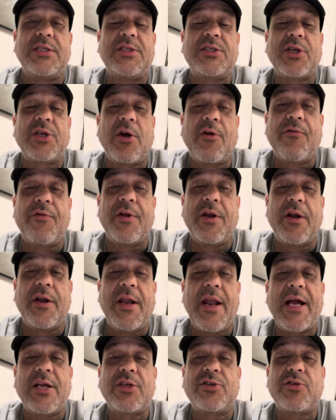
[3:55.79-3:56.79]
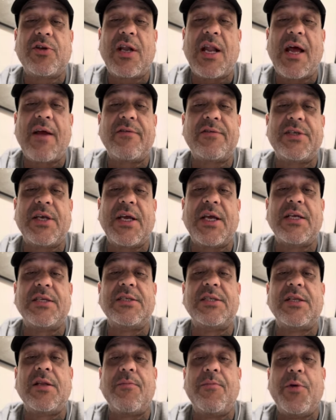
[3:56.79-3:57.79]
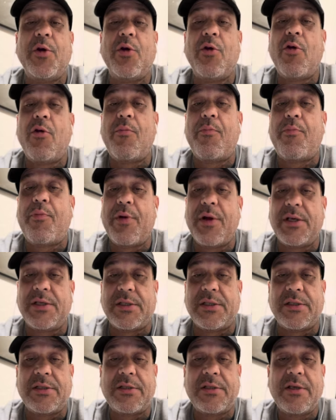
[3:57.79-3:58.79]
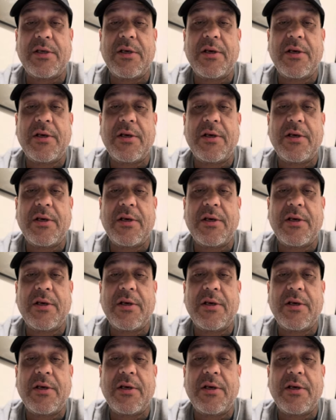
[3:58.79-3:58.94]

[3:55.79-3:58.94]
serving a natural life sentence in the Bureau of Prisons,